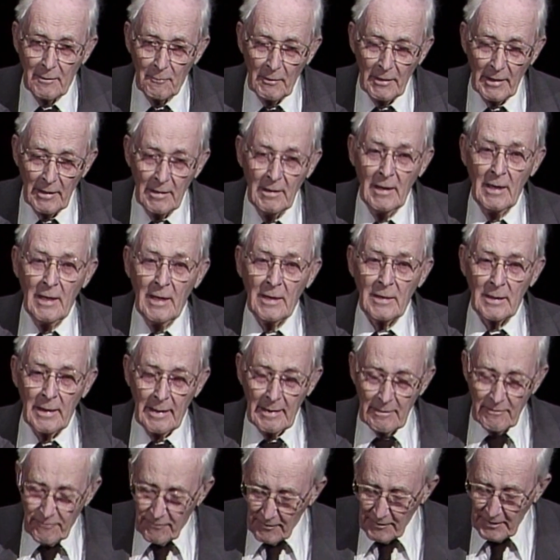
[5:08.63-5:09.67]
Well,
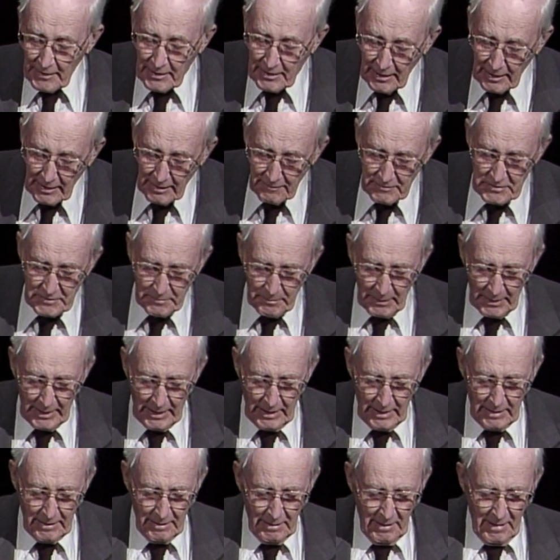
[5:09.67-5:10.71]
claimed for the king of
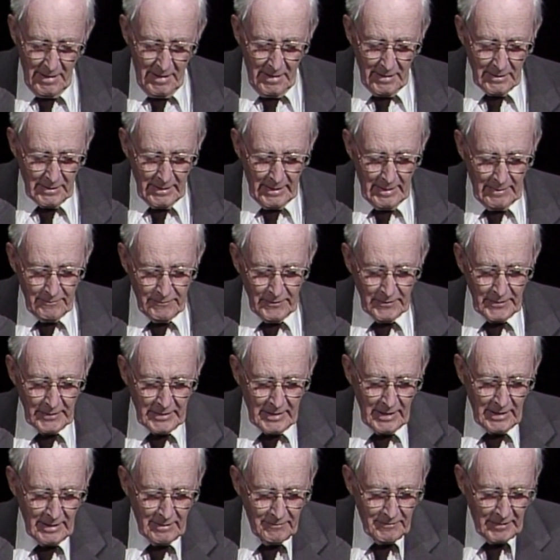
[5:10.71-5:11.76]
Spain, claimed for the
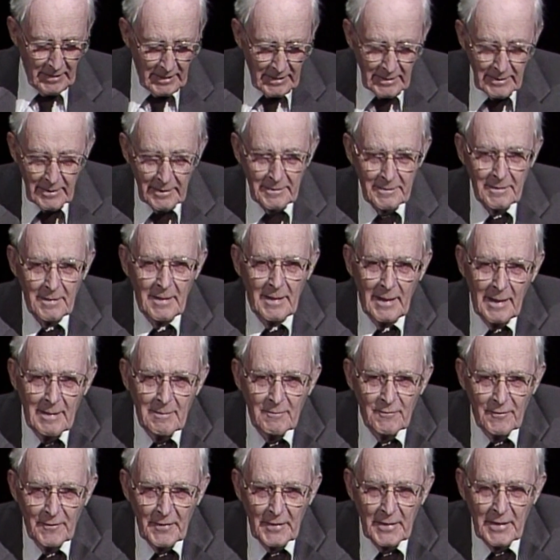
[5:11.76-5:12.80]
king of England, claimed
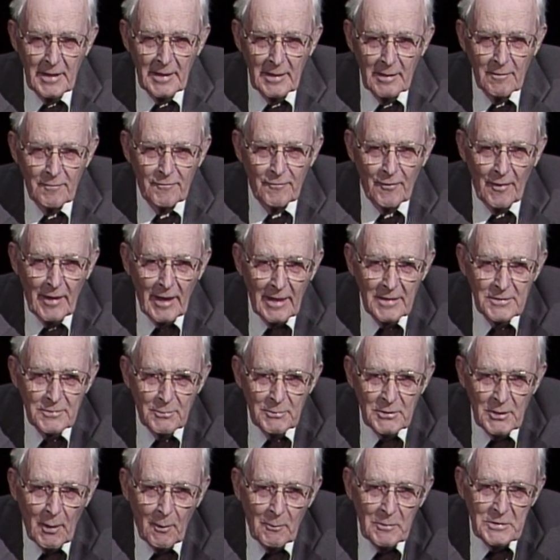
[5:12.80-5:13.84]
for the king of France. It
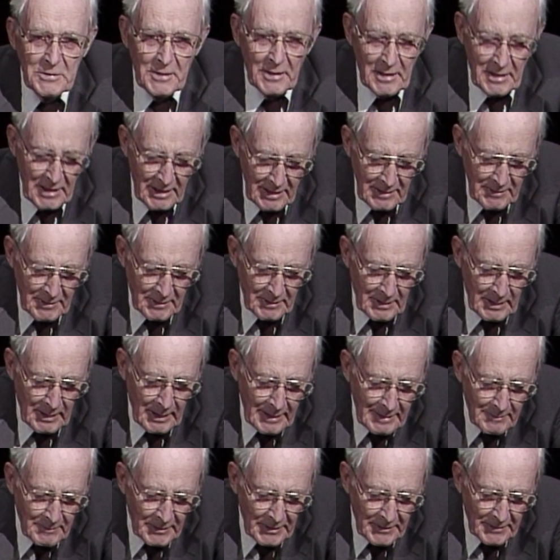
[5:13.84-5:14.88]
was always the king that
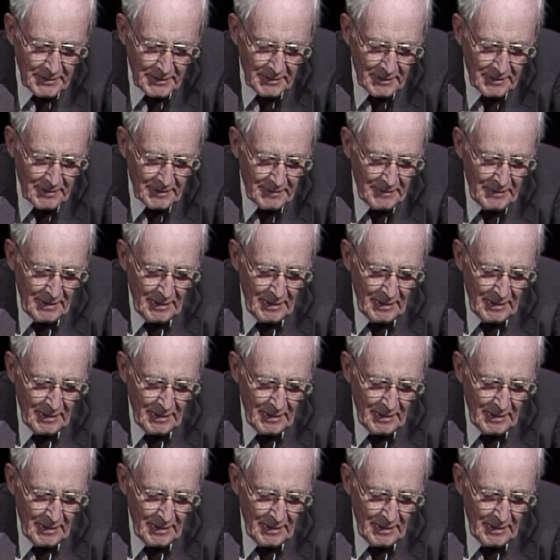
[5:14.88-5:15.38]
claimed it here.